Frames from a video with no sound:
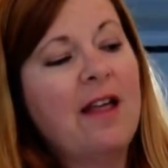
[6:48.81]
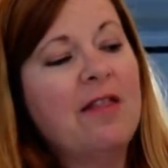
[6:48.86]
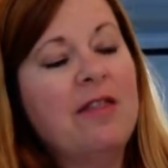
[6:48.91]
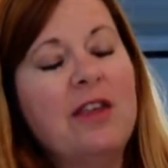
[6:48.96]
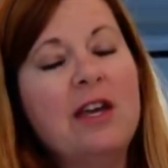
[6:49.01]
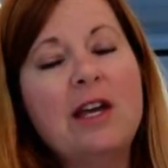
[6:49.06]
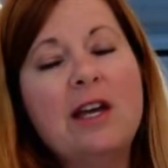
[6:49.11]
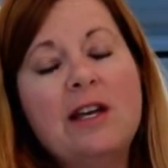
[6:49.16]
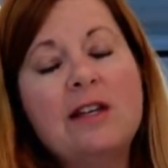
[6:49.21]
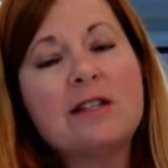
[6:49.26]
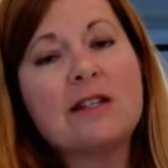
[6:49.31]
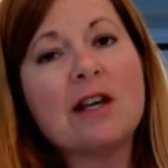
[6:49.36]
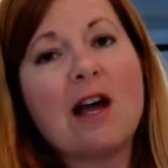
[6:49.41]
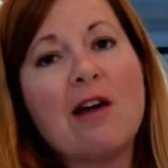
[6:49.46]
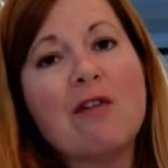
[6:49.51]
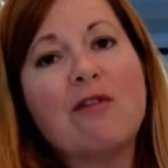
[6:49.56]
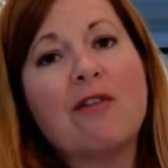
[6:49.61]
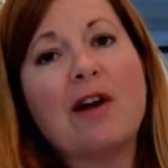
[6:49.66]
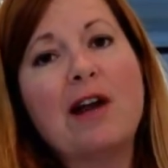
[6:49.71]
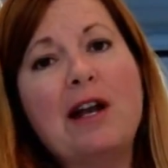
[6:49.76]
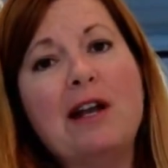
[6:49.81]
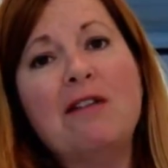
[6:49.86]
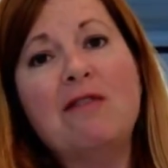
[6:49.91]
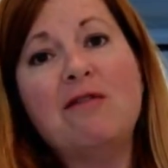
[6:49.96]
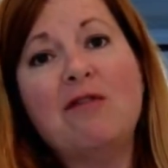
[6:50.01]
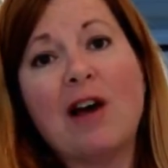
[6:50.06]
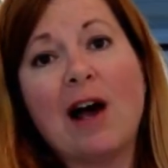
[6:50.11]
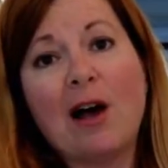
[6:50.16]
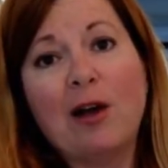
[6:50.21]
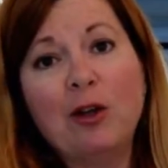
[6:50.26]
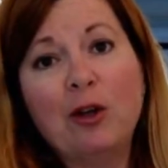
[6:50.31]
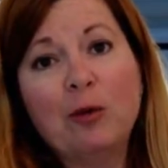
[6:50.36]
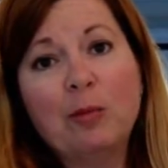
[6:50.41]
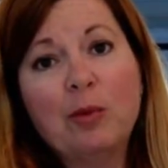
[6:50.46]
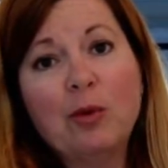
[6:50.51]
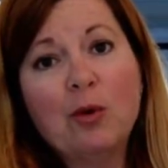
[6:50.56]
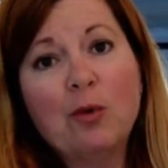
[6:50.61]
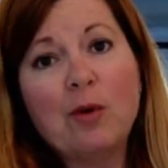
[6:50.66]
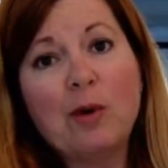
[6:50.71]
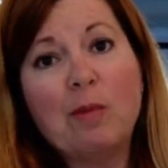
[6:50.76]
These I find
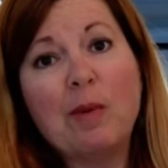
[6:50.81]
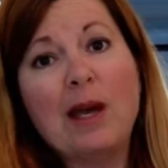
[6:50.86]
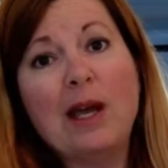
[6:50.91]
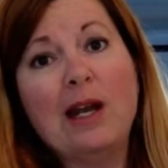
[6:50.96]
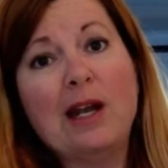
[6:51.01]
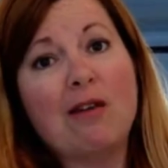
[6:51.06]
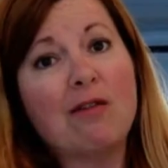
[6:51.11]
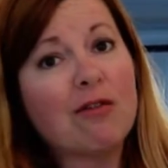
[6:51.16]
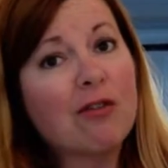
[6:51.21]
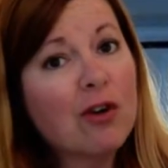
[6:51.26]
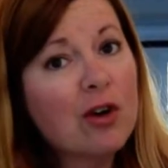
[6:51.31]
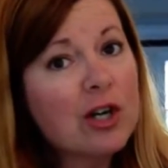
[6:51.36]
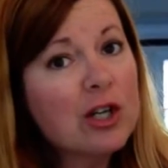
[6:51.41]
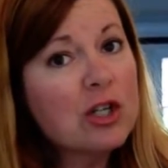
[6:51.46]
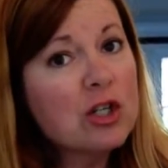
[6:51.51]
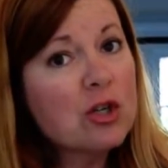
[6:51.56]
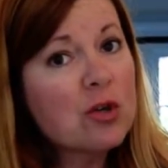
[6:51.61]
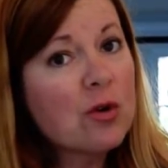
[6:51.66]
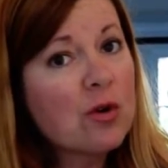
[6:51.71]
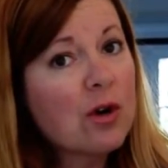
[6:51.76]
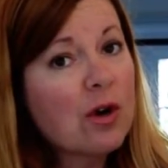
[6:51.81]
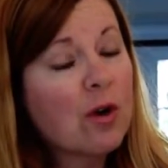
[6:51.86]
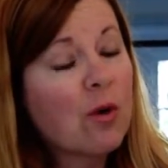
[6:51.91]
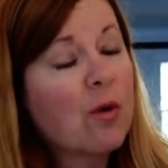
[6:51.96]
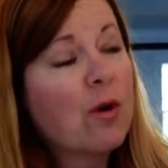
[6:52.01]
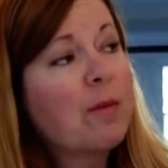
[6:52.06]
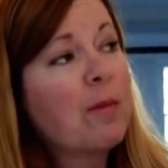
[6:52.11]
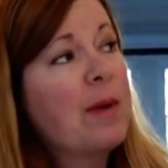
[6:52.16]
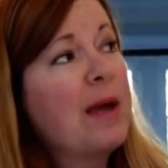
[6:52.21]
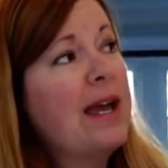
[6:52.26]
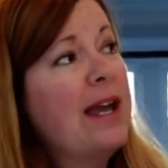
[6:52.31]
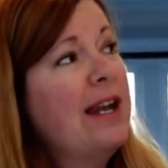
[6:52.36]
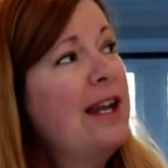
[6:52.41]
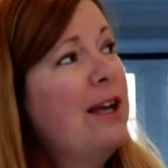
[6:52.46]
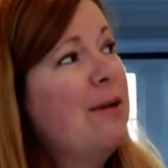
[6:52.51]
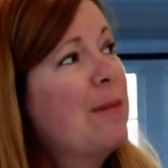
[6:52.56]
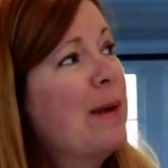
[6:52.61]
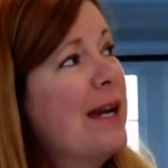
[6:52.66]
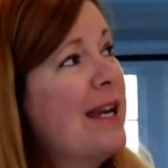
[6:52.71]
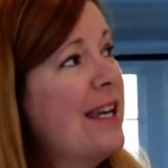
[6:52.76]
invaluable when painting furniture or
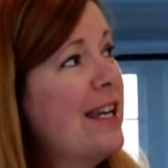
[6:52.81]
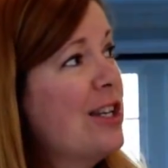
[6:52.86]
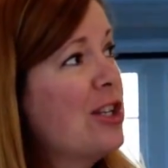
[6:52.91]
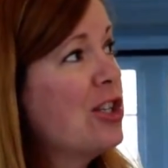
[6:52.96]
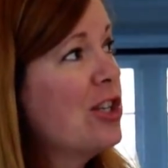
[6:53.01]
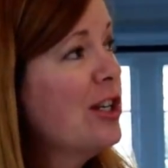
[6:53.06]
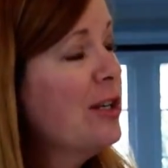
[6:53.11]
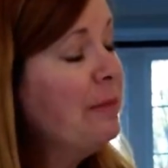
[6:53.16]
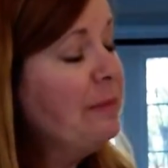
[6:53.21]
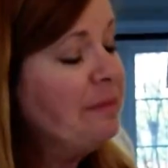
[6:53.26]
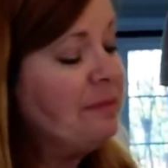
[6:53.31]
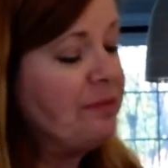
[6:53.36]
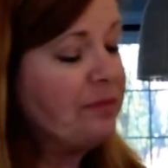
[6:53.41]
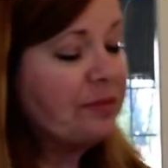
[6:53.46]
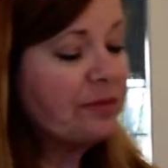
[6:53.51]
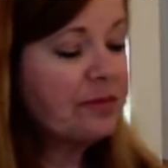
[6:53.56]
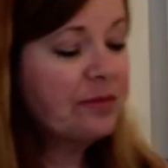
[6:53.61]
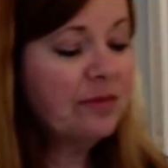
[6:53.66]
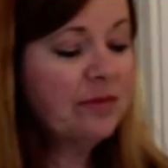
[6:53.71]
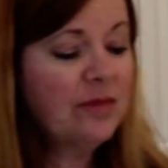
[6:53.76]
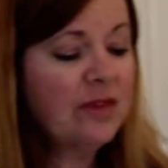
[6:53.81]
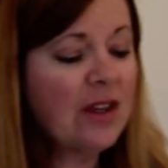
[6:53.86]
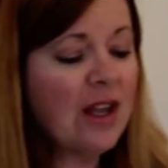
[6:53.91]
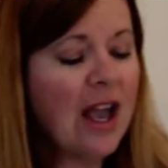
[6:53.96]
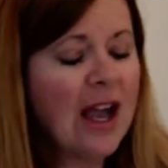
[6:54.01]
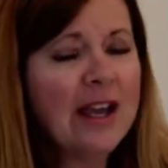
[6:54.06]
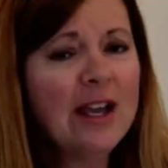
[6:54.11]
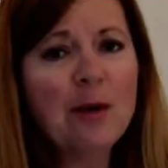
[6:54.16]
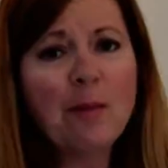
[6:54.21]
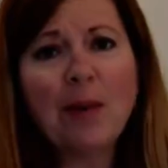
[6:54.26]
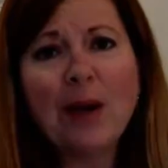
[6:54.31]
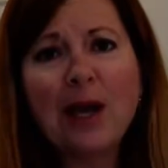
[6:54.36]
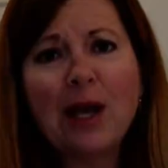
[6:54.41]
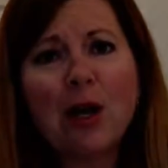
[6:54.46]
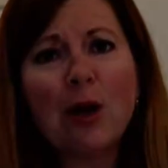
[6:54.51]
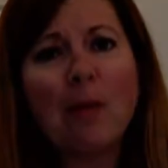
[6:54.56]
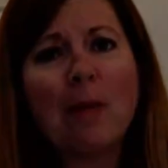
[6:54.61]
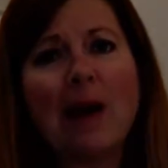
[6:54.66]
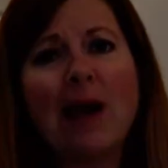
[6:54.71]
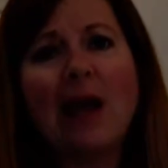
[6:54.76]
painting my kitchen. I get
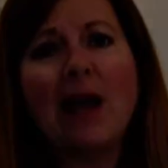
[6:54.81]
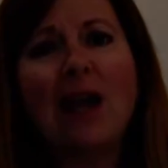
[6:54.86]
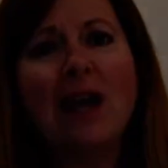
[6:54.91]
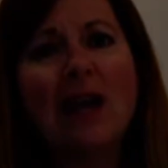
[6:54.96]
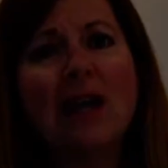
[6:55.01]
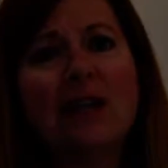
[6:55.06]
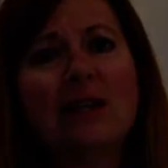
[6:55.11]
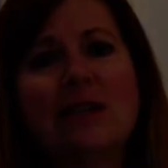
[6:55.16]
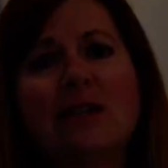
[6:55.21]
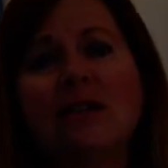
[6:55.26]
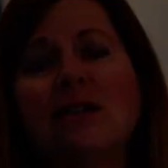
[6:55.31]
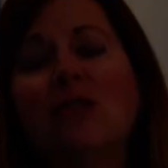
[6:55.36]
paint on my hands.